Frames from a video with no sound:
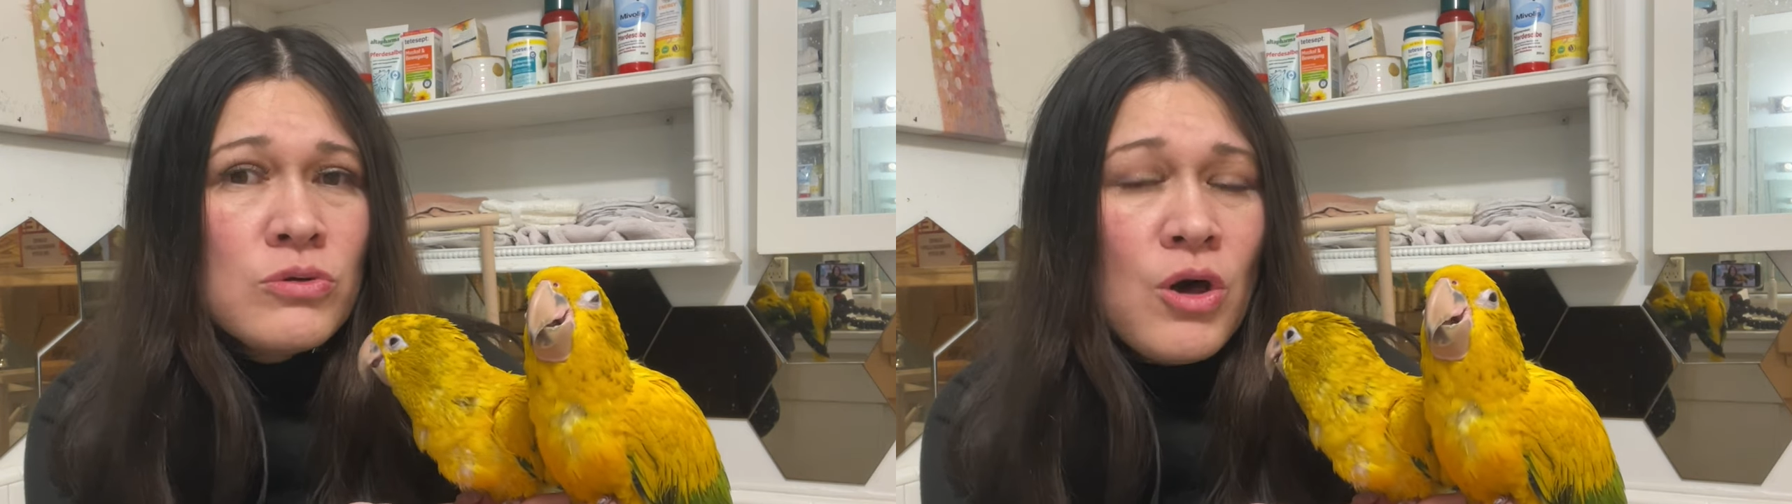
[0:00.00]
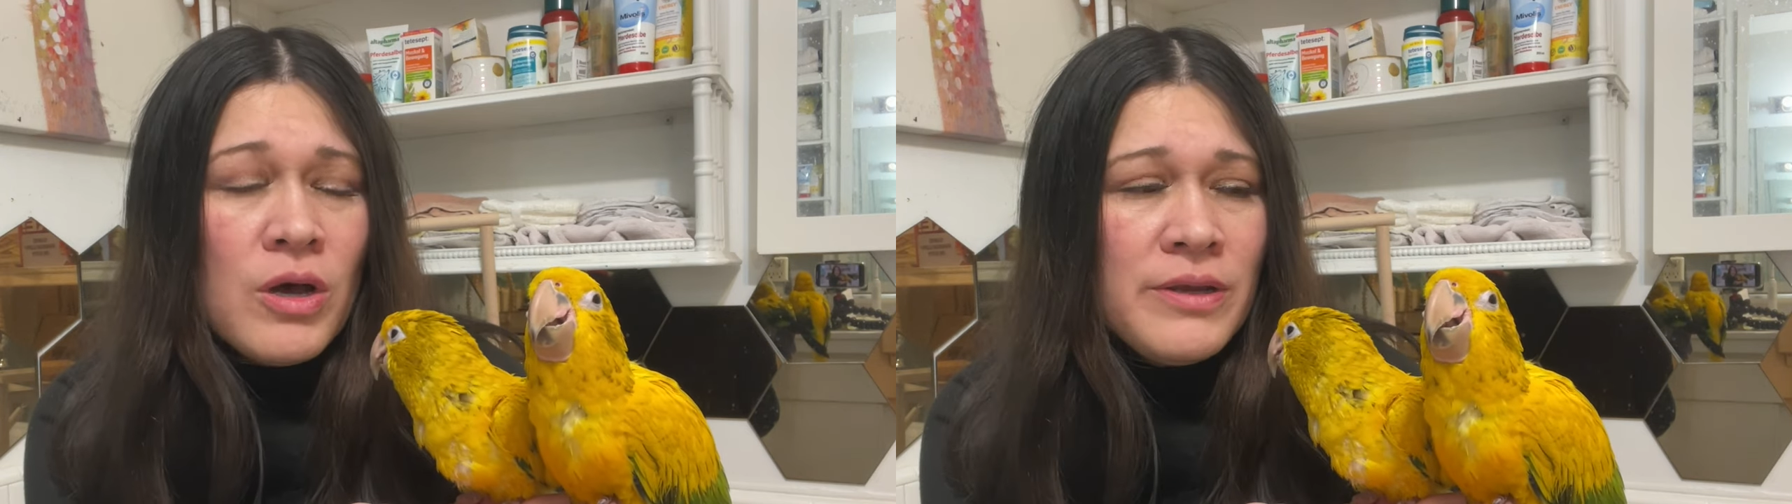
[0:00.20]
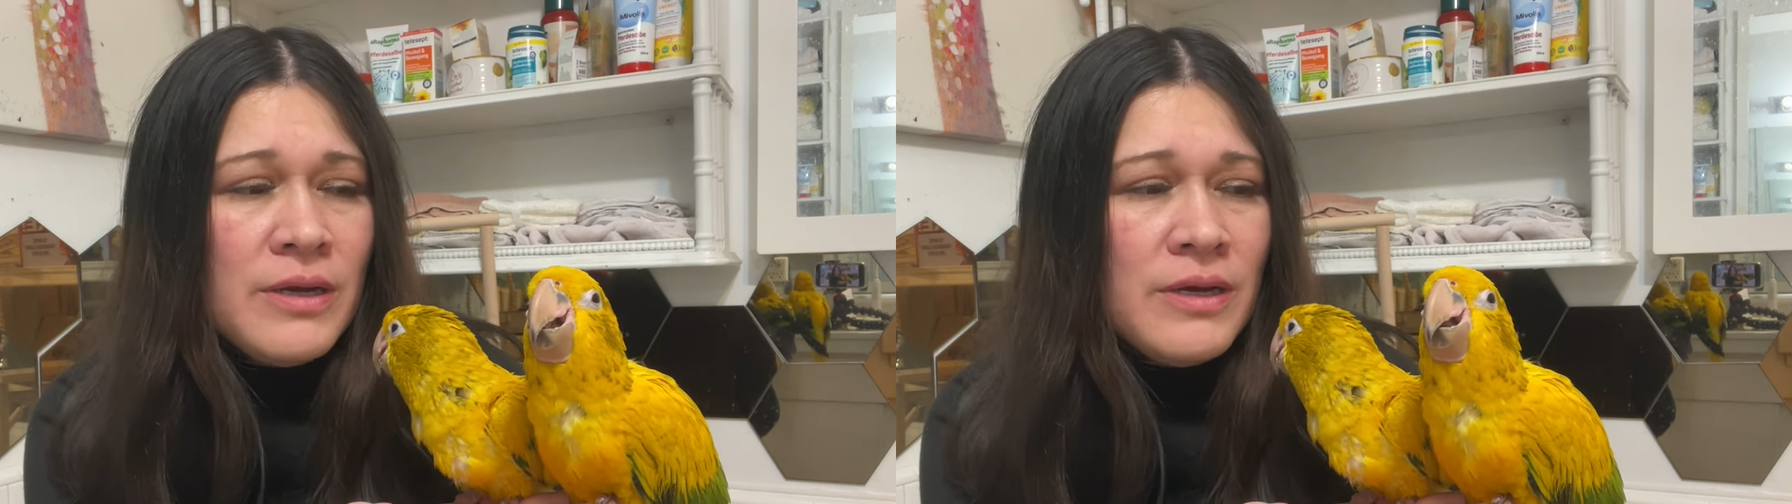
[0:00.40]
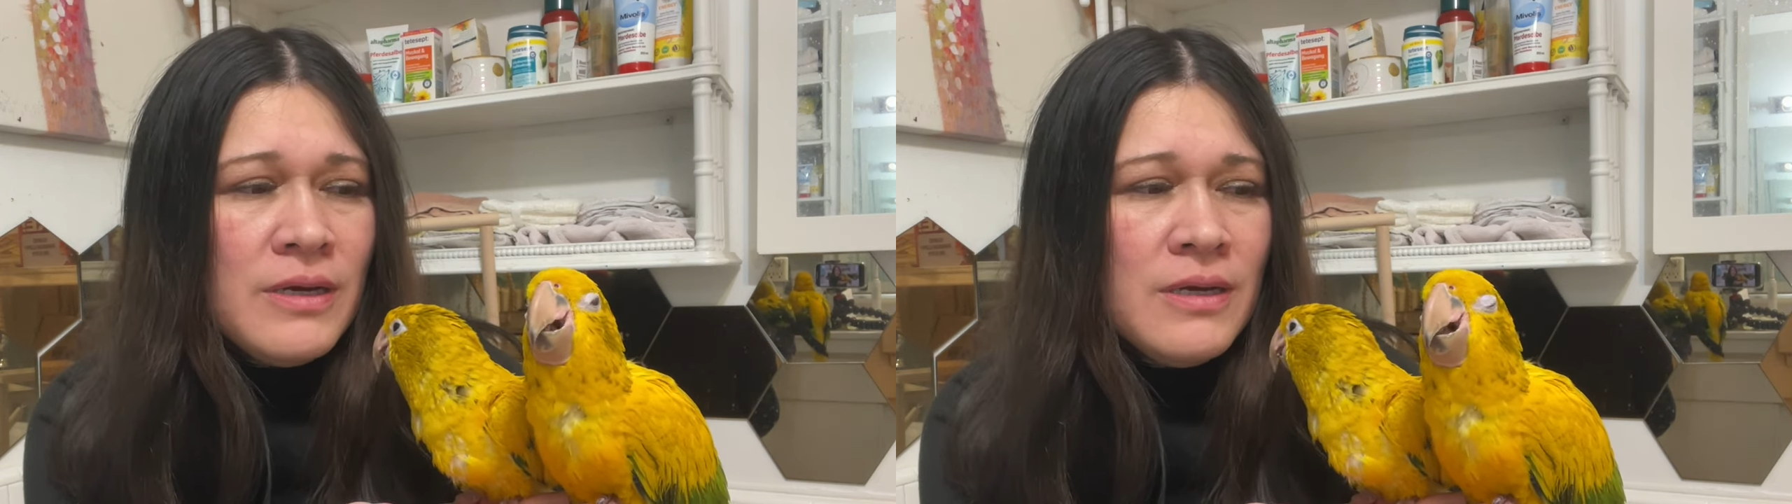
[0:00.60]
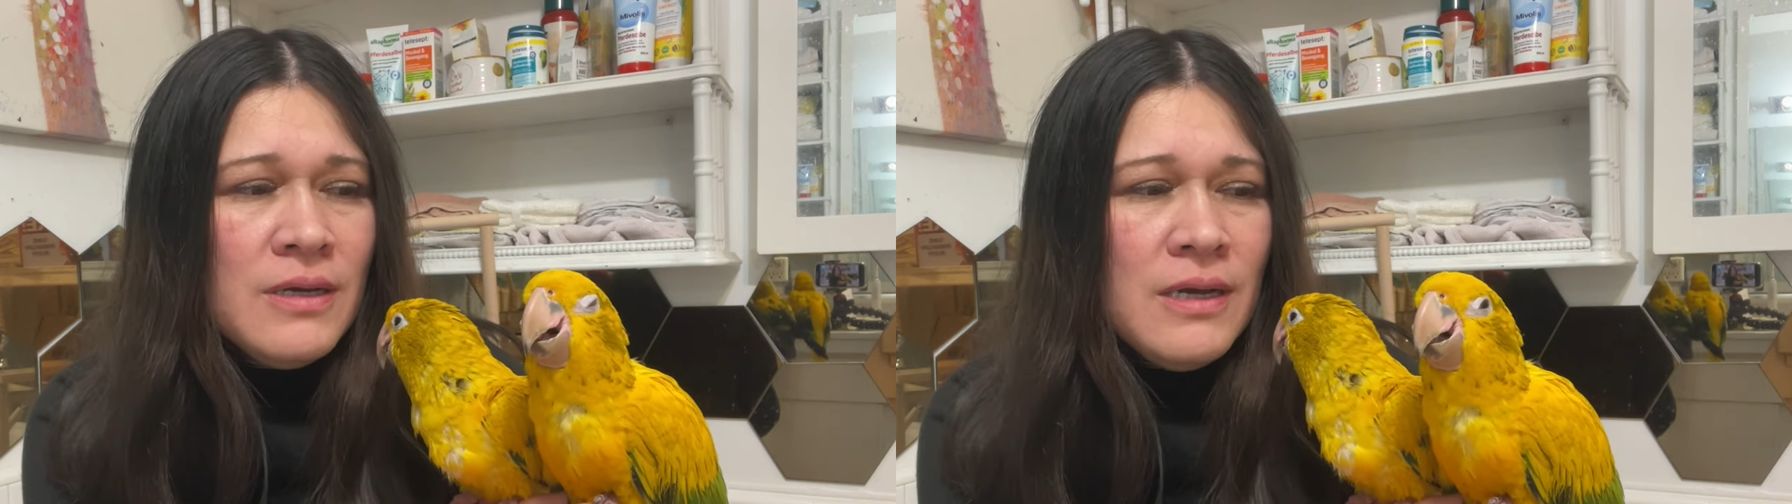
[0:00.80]
conure.
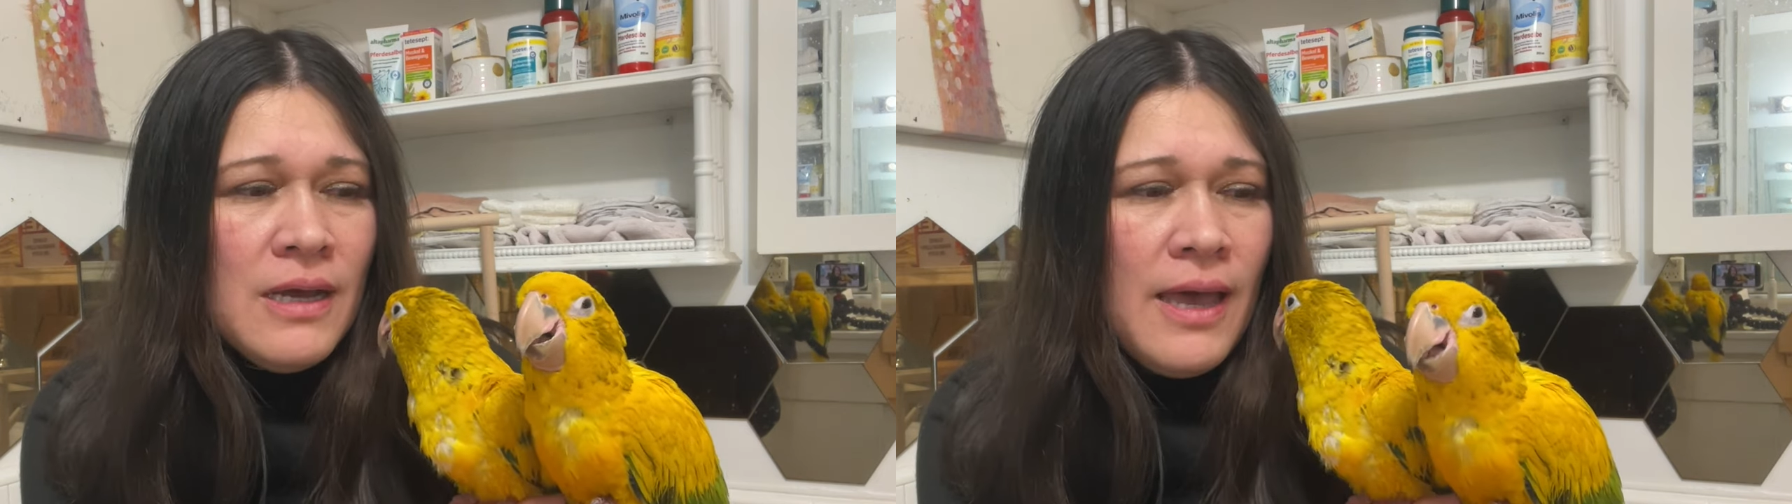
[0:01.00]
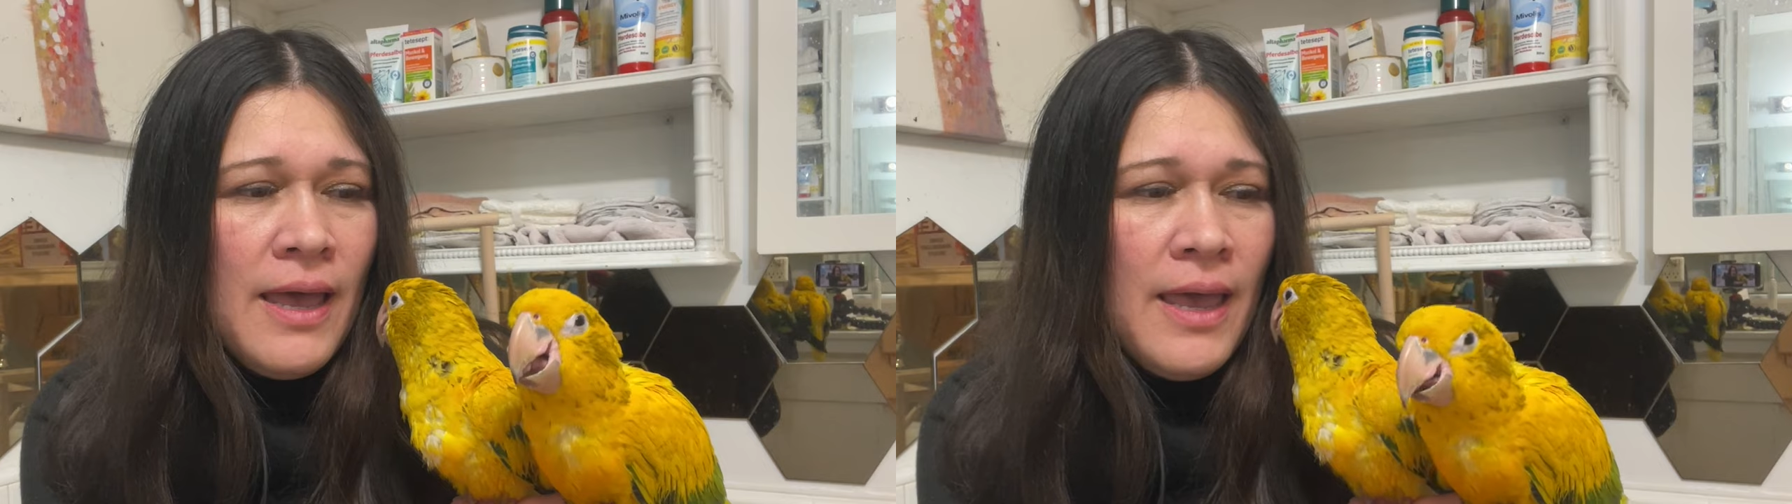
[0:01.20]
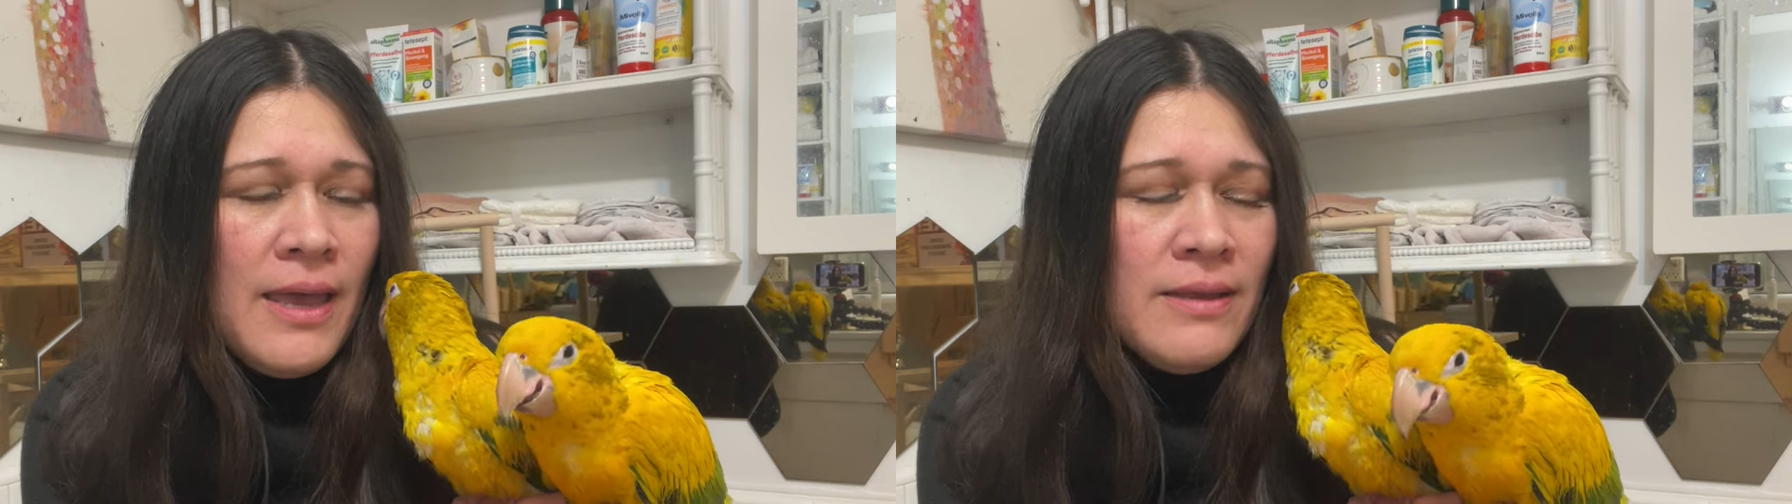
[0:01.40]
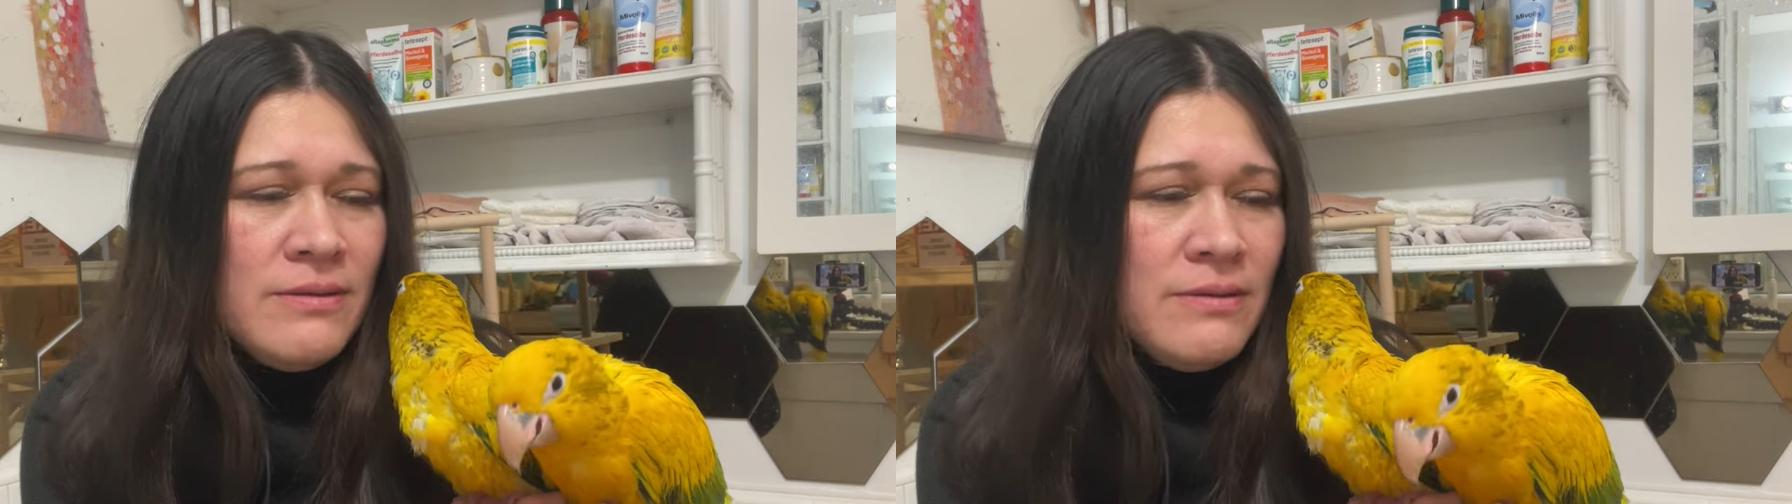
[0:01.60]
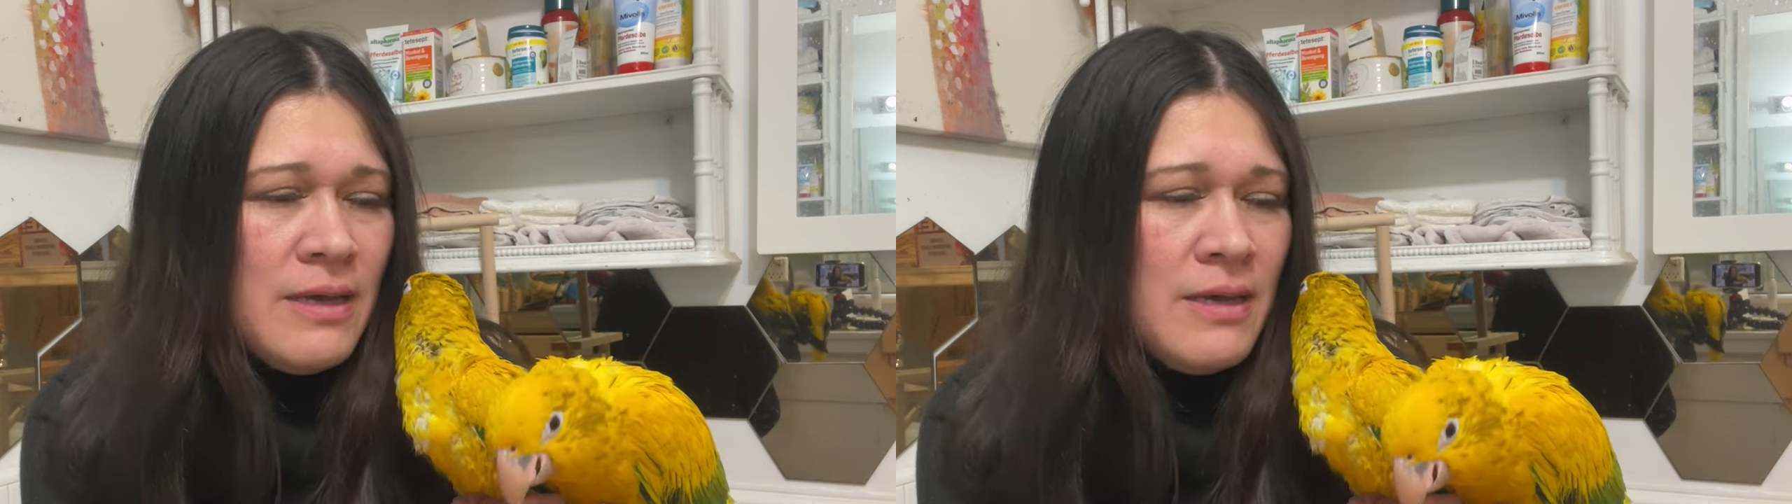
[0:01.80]
And